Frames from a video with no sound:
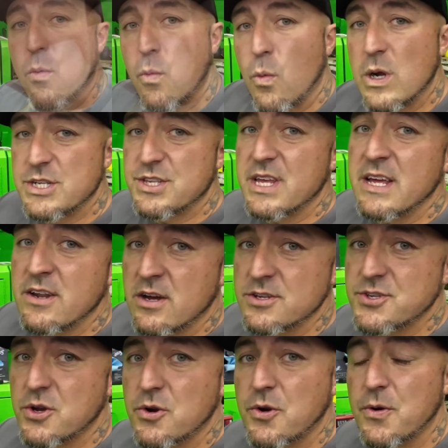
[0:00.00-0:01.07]
Which then
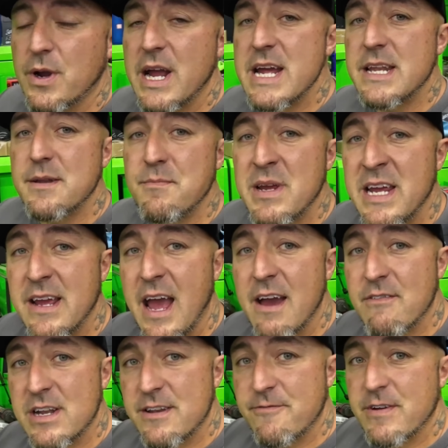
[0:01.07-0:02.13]
also created me
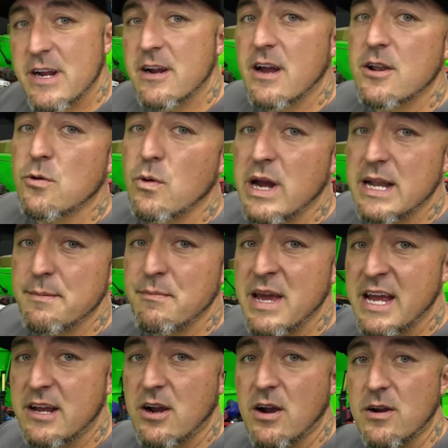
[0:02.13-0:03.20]
having to figure out a way to
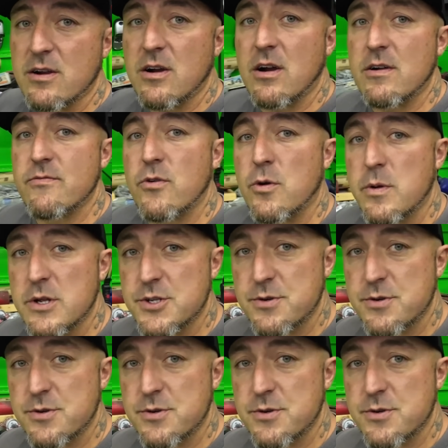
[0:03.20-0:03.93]
make our car four-wheel